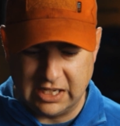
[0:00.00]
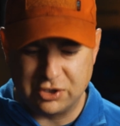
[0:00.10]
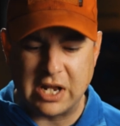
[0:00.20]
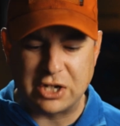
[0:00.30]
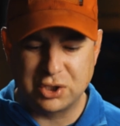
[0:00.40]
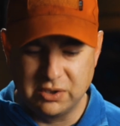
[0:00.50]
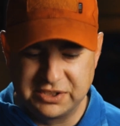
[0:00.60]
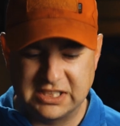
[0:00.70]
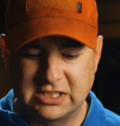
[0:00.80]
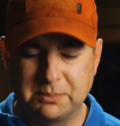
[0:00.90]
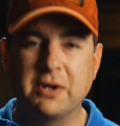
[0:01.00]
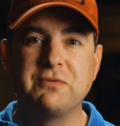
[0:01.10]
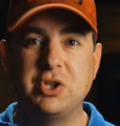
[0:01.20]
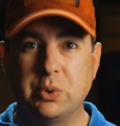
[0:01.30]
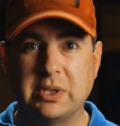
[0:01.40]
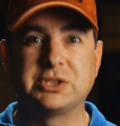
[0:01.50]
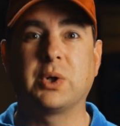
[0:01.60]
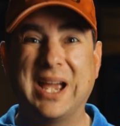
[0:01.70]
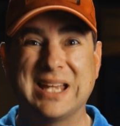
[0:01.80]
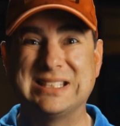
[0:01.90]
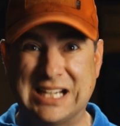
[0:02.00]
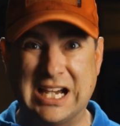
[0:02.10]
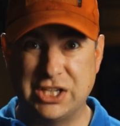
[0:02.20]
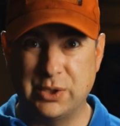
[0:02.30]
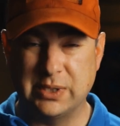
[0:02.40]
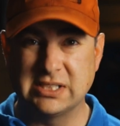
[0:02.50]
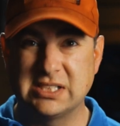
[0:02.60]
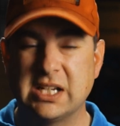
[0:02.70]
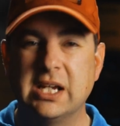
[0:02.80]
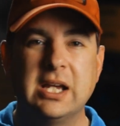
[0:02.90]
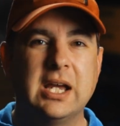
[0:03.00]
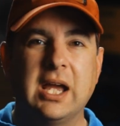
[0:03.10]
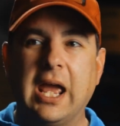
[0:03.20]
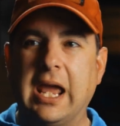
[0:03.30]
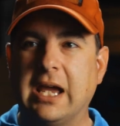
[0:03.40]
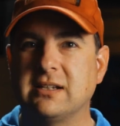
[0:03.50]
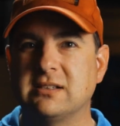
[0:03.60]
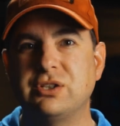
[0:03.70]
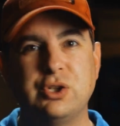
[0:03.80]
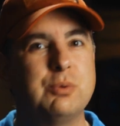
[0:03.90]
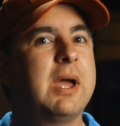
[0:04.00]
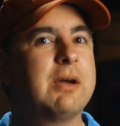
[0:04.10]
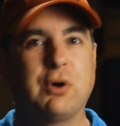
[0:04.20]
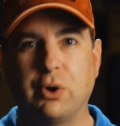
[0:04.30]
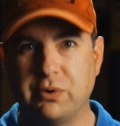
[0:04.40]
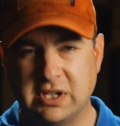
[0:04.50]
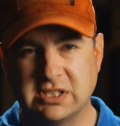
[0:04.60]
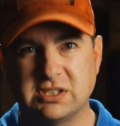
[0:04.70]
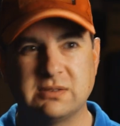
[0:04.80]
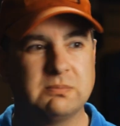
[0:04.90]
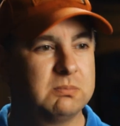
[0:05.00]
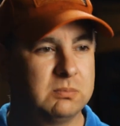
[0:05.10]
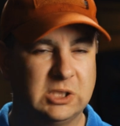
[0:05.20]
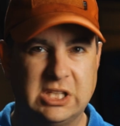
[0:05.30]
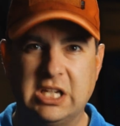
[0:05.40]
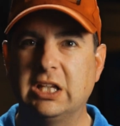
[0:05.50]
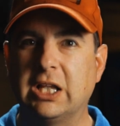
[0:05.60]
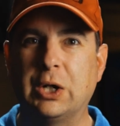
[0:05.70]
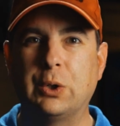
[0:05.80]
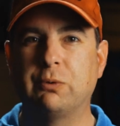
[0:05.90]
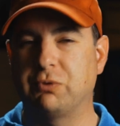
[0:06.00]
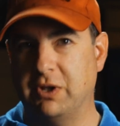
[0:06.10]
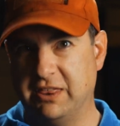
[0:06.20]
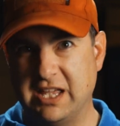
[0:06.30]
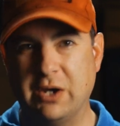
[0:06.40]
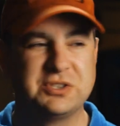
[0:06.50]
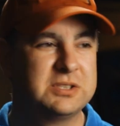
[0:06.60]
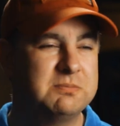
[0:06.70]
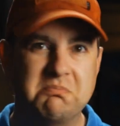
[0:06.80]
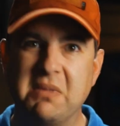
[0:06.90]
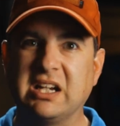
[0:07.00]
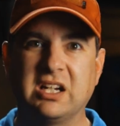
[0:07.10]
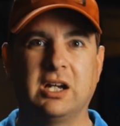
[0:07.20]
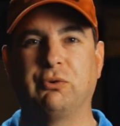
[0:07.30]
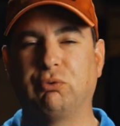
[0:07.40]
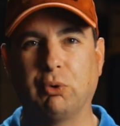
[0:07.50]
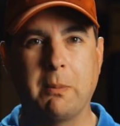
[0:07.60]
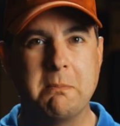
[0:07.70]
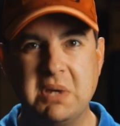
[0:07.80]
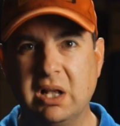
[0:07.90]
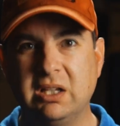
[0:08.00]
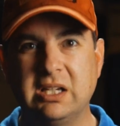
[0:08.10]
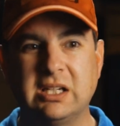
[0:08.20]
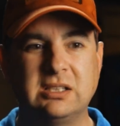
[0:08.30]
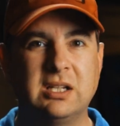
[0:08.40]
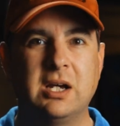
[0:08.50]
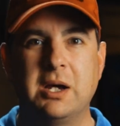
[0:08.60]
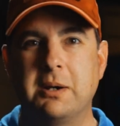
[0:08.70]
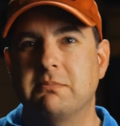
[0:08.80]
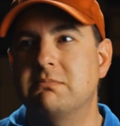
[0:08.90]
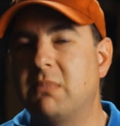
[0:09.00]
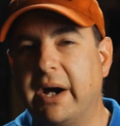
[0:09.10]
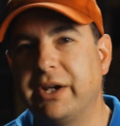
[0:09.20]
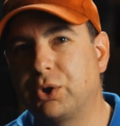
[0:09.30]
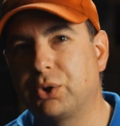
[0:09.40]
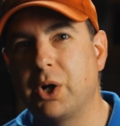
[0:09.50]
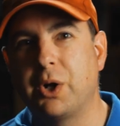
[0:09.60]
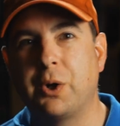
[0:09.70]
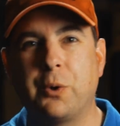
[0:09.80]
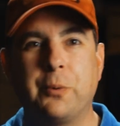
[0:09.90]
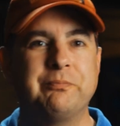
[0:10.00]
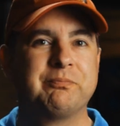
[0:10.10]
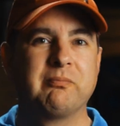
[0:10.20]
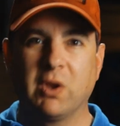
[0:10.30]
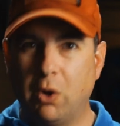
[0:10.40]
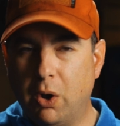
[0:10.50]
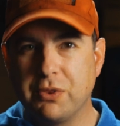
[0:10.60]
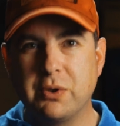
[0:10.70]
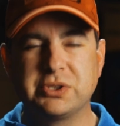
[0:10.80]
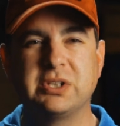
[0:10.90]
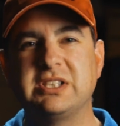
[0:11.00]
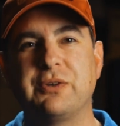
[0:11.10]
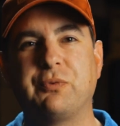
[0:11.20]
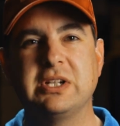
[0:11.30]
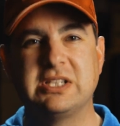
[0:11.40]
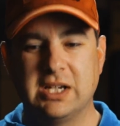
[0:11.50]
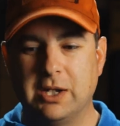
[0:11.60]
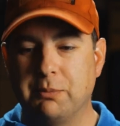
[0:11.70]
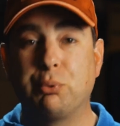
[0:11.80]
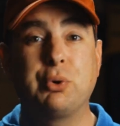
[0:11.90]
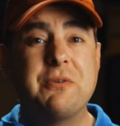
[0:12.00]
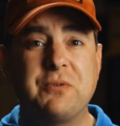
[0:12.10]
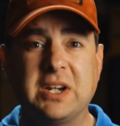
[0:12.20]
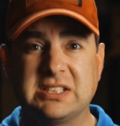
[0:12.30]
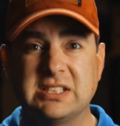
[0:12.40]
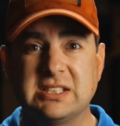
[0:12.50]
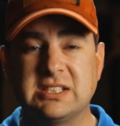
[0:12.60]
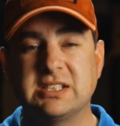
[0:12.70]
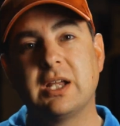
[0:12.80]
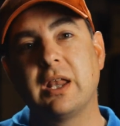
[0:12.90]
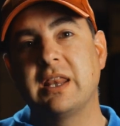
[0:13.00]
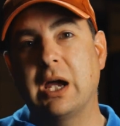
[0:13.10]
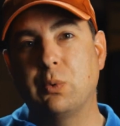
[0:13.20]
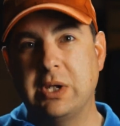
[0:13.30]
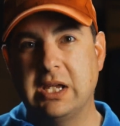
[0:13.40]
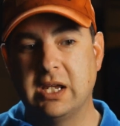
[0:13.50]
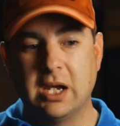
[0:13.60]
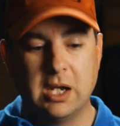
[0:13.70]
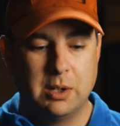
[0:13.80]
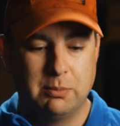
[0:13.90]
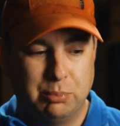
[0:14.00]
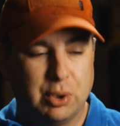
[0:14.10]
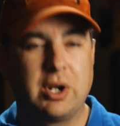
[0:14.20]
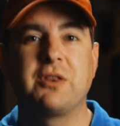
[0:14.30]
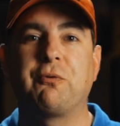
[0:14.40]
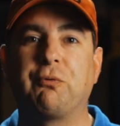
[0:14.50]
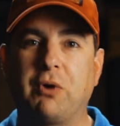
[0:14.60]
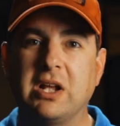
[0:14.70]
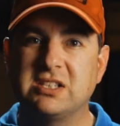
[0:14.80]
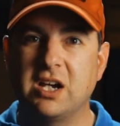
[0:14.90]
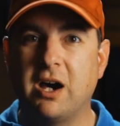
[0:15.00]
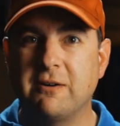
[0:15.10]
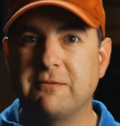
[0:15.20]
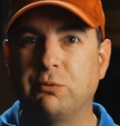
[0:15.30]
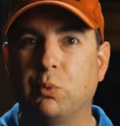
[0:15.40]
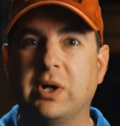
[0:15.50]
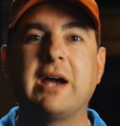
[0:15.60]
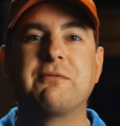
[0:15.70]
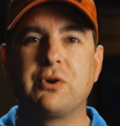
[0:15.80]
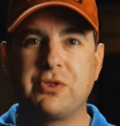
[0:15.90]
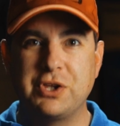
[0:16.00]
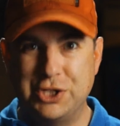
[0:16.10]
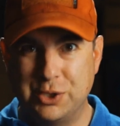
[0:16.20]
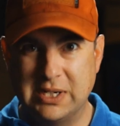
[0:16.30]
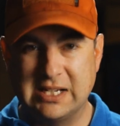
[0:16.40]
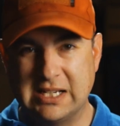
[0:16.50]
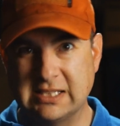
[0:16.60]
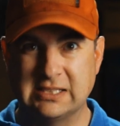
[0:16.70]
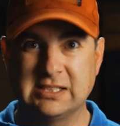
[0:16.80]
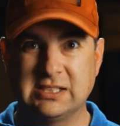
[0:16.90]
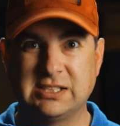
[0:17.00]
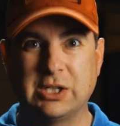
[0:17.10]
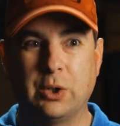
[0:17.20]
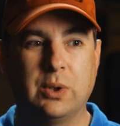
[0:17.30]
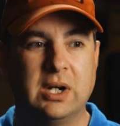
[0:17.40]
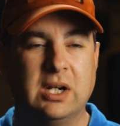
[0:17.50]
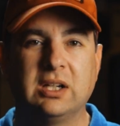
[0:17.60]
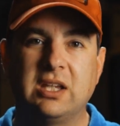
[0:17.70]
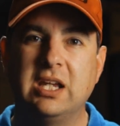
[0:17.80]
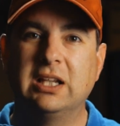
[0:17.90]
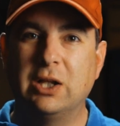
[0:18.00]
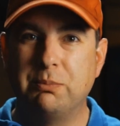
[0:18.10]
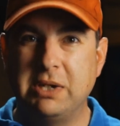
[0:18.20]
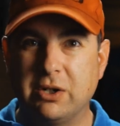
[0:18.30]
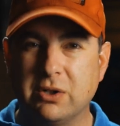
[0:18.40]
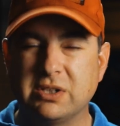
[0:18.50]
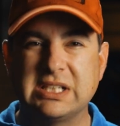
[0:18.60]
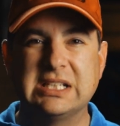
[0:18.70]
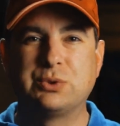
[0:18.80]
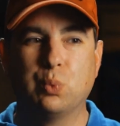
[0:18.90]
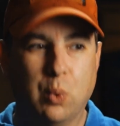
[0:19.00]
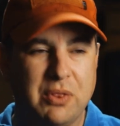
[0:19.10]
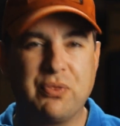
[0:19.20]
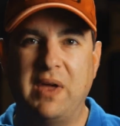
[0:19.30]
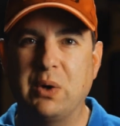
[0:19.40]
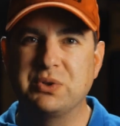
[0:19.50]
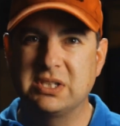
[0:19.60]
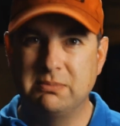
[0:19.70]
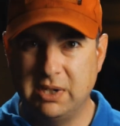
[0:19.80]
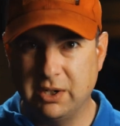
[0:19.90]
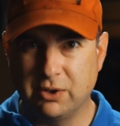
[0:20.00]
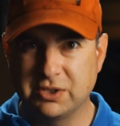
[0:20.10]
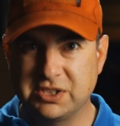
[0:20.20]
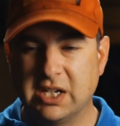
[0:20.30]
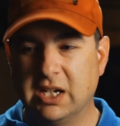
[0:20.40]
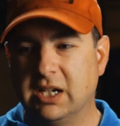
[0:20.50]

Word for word: International System of Units, or SI units. And you may have heard these: kilo for 1,000, mega for 1,000,000, micro. All those are different prefixes that we put on the front of whatever the unit is. So kilometers is 1,000 meters.